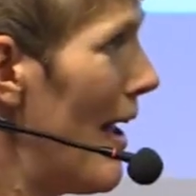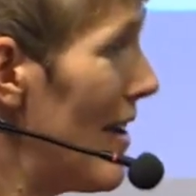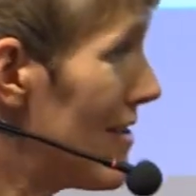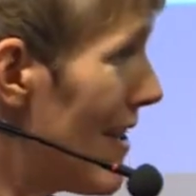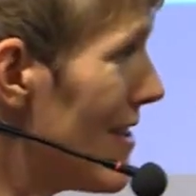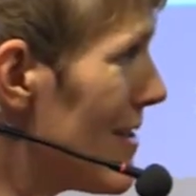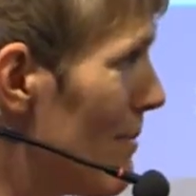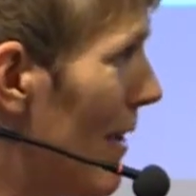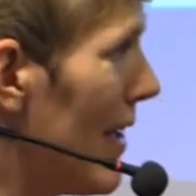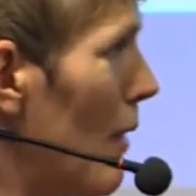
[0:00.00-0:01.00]

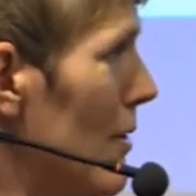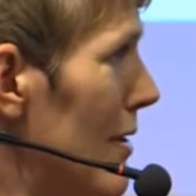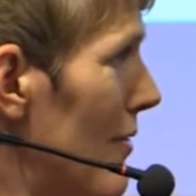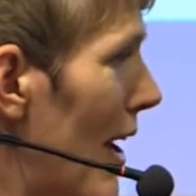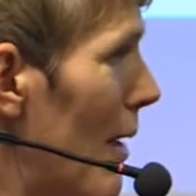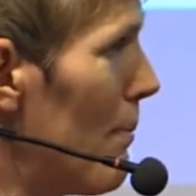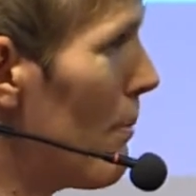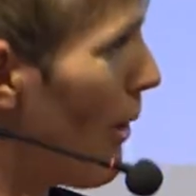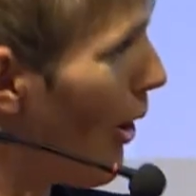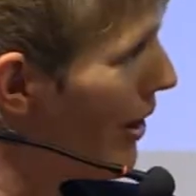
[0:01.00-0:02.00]
assessment, how to develop
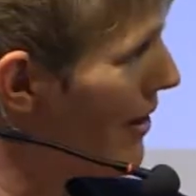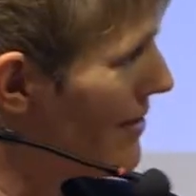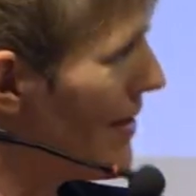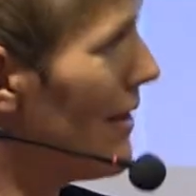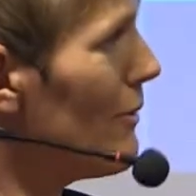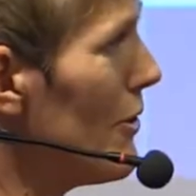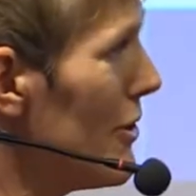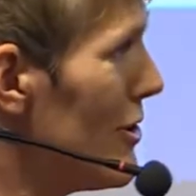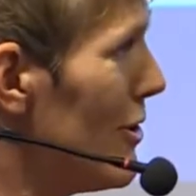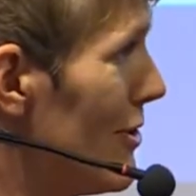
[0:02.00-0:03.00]
policy in order
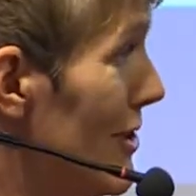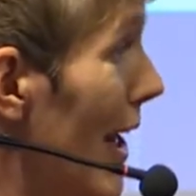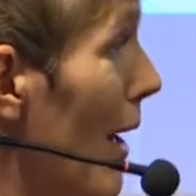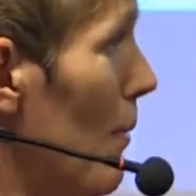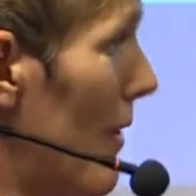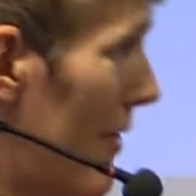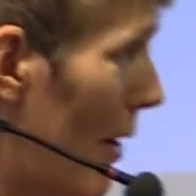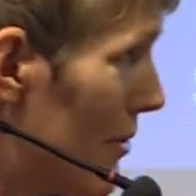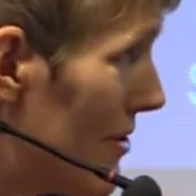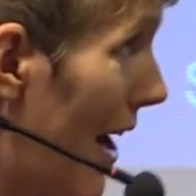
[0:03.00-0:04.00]
to deal with
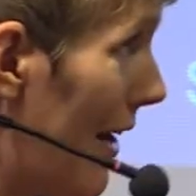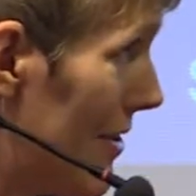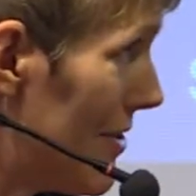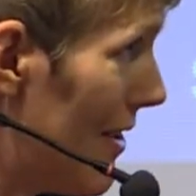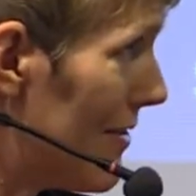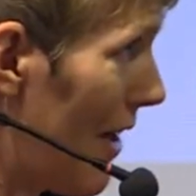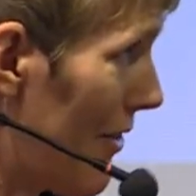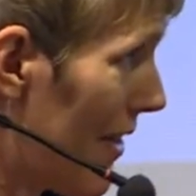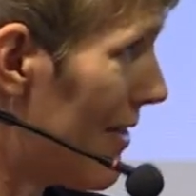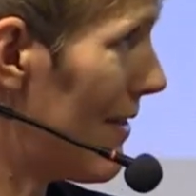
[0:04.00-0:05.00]
those challenges. I
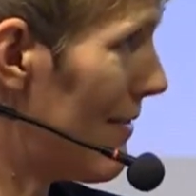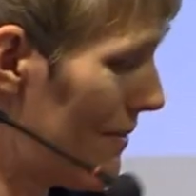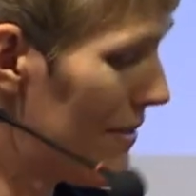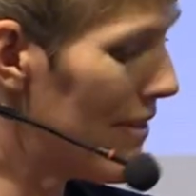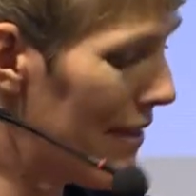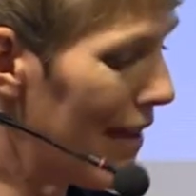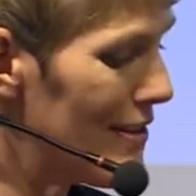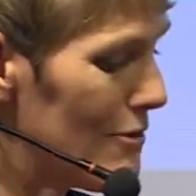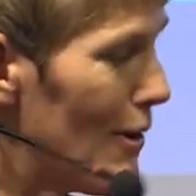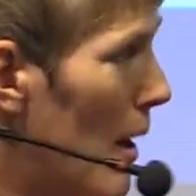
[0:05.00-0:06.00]
think that
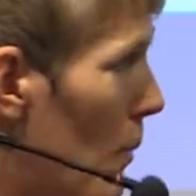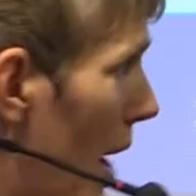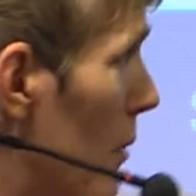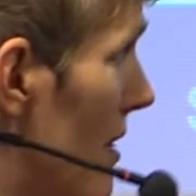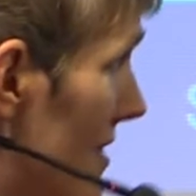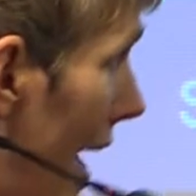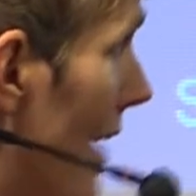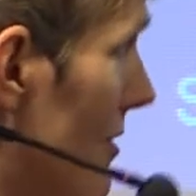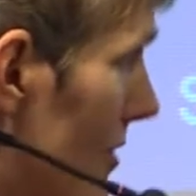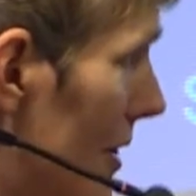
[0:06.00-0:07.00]
is really where we
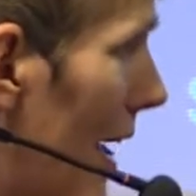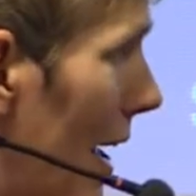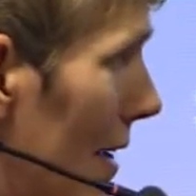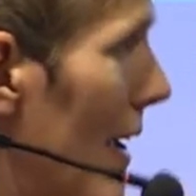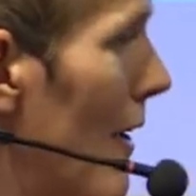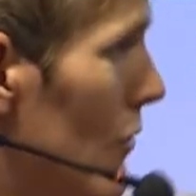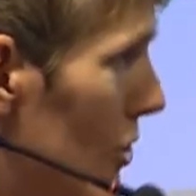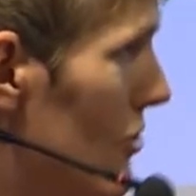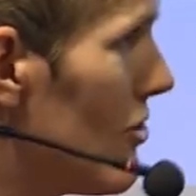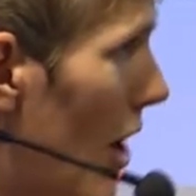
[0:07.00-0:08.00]
stand today, to
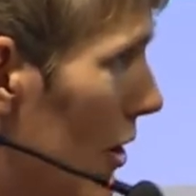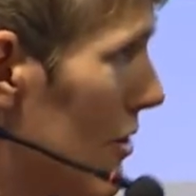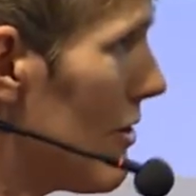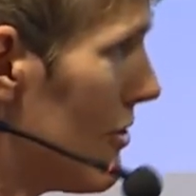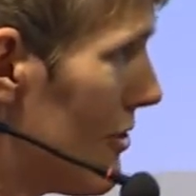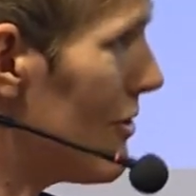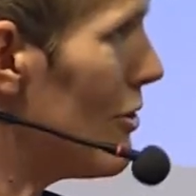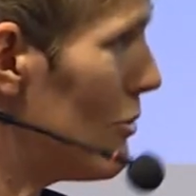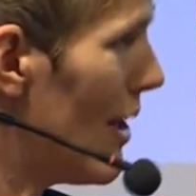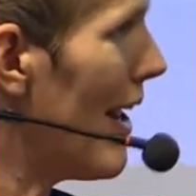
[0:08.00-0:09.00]
start to
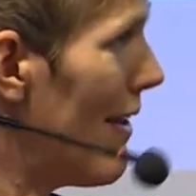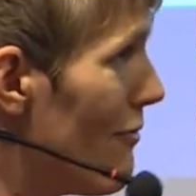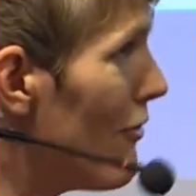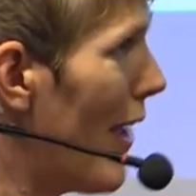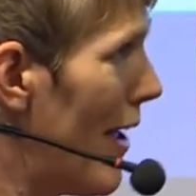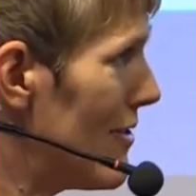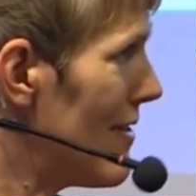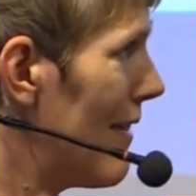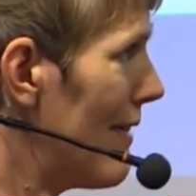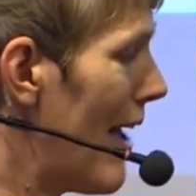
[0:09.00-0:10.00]
really influence
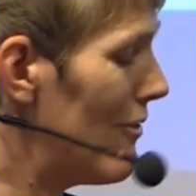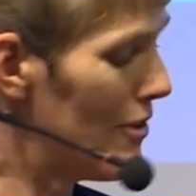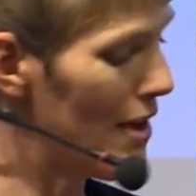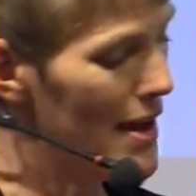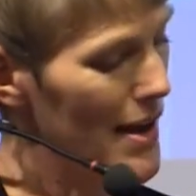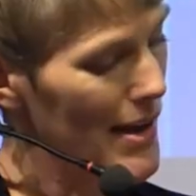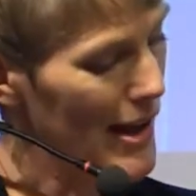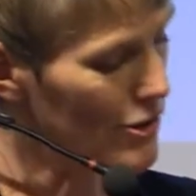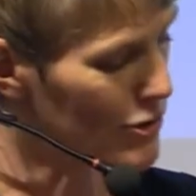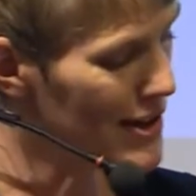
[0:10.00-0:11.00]
and
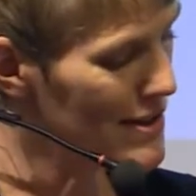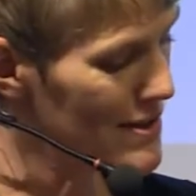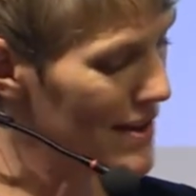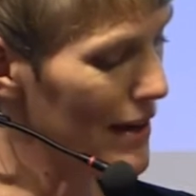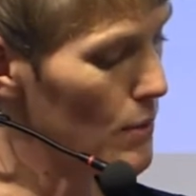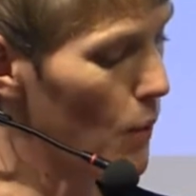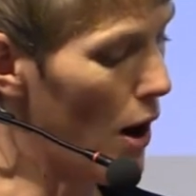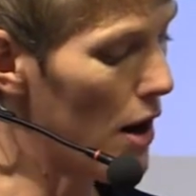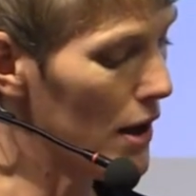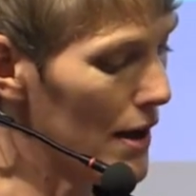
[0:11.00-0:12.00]
increase that
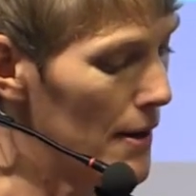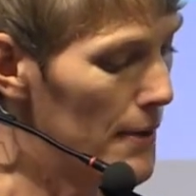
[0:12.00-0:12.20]
work.